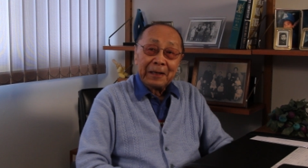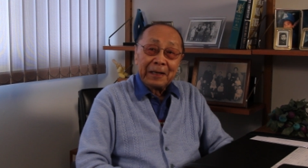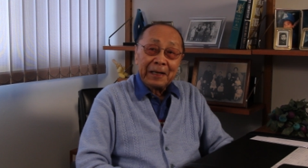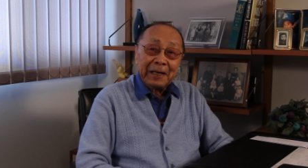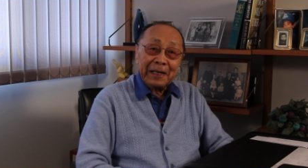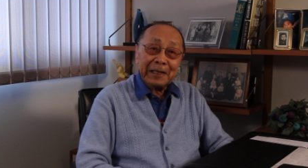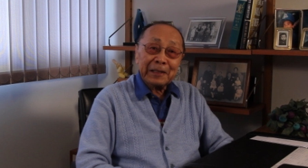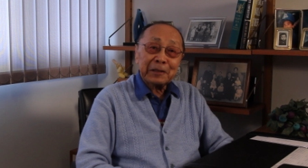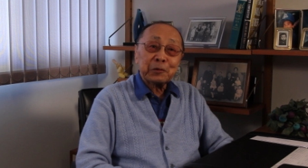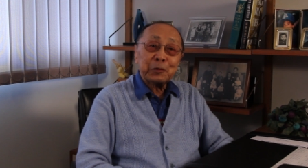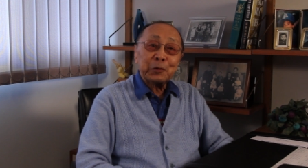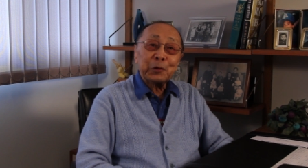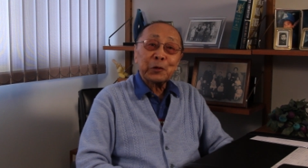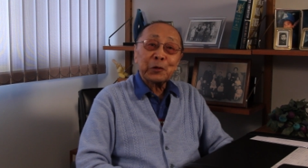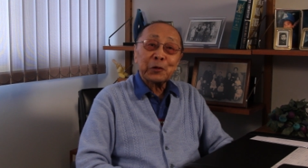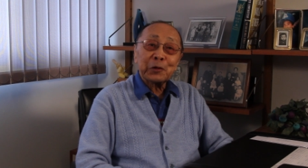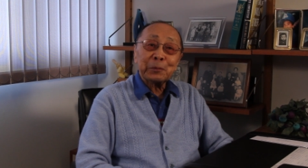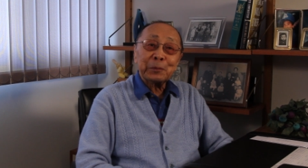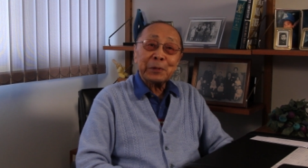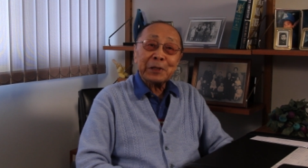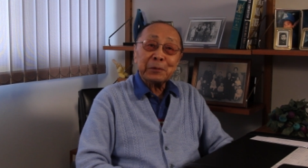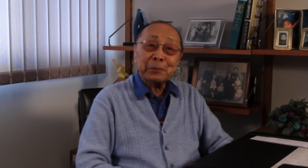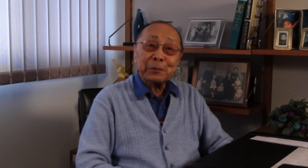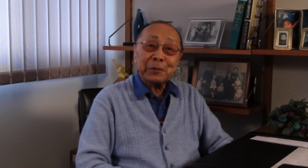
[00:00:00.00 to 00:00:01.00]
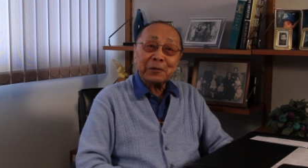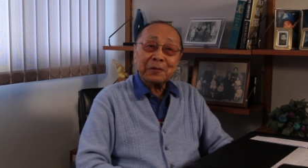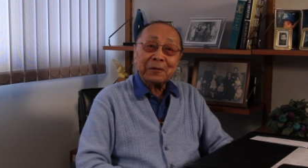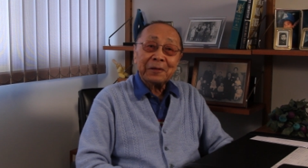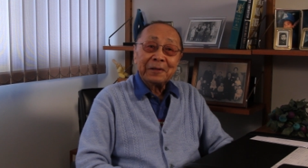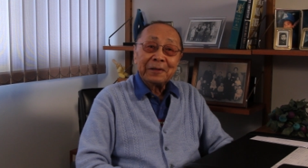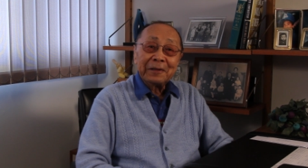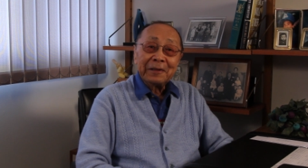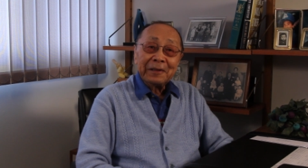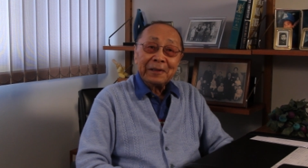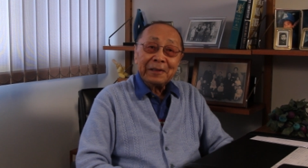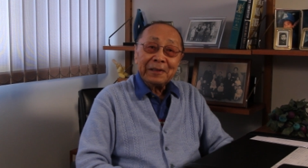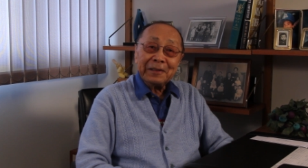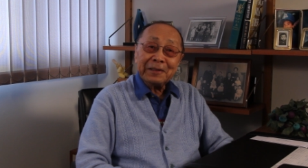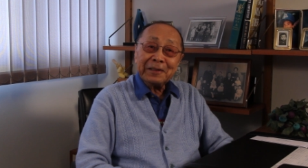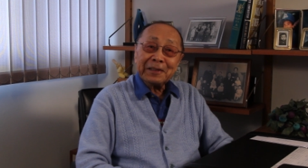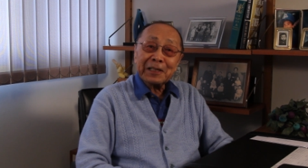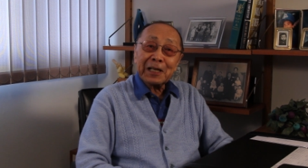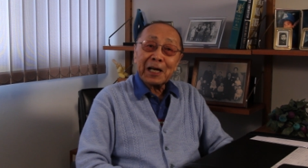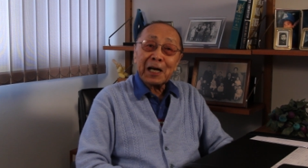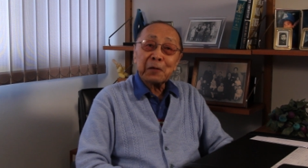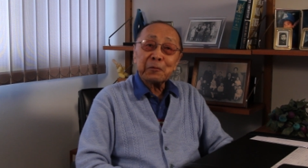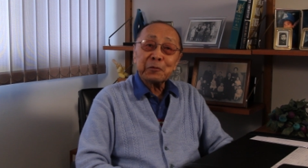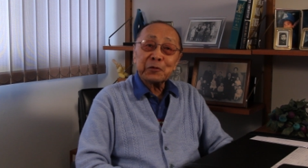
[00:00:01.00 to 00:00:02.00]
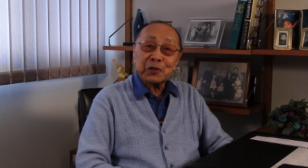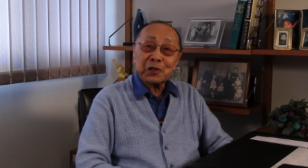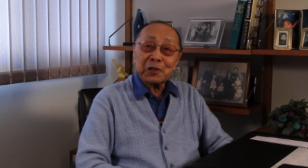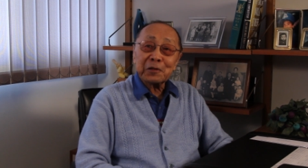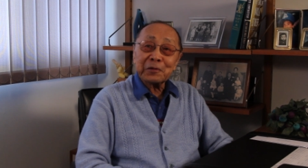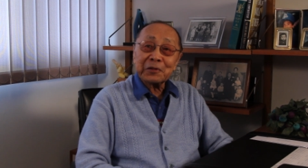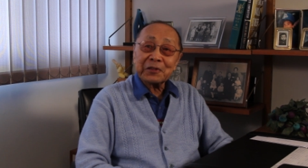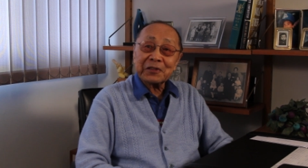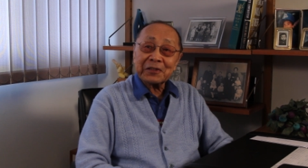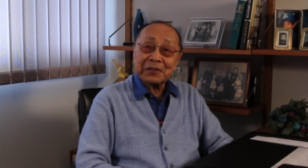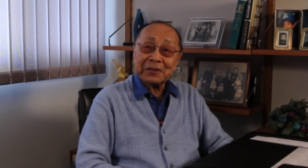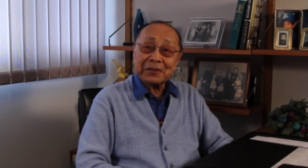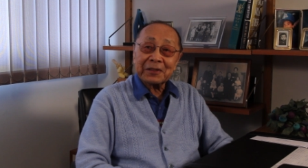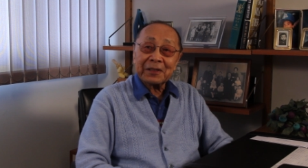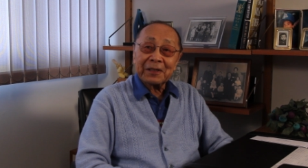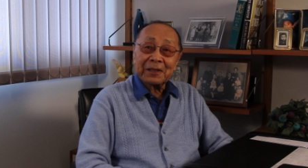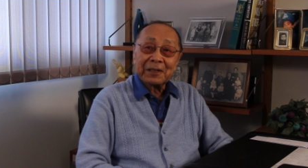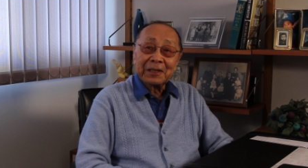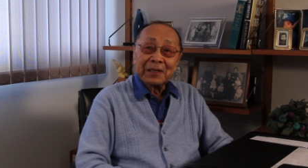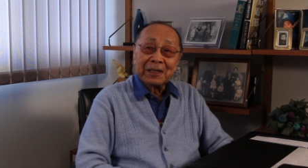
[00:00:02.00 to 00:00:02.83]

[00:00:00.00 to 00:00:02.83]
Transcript: headquarter people in the armed services.